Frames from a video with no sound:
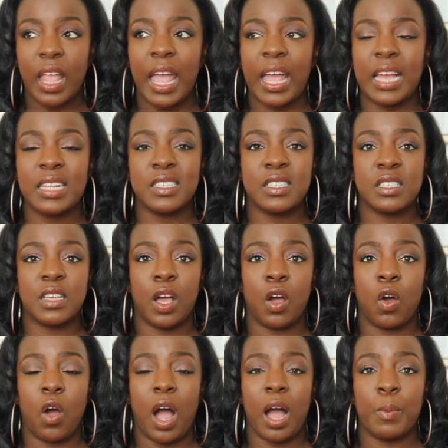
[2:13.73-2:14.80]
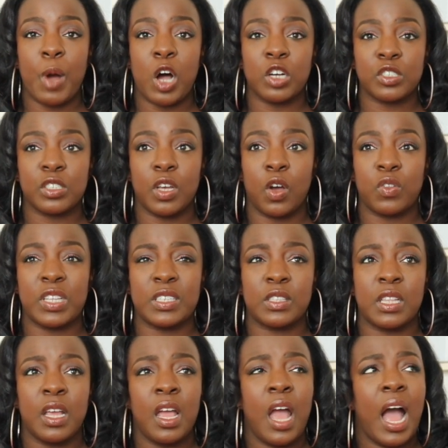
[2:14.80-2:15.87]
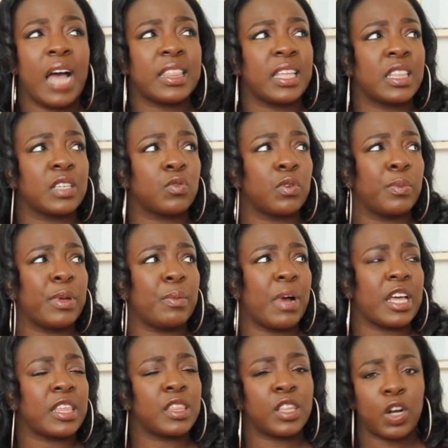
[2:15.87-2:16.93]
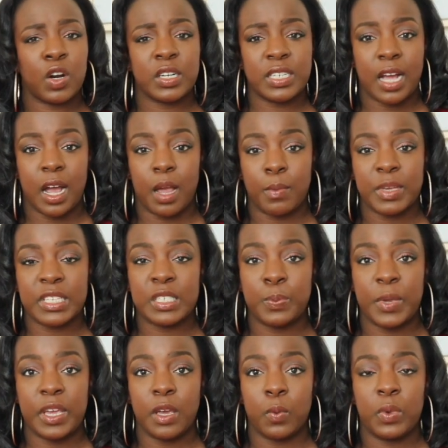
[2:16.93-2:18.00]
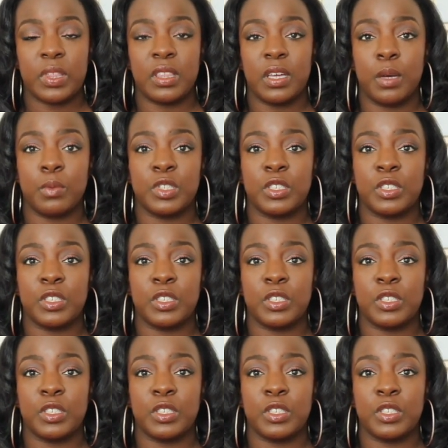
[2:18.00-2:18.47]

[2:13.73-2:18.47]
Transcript: And so I'm also this I think this would be my third time speaking with them.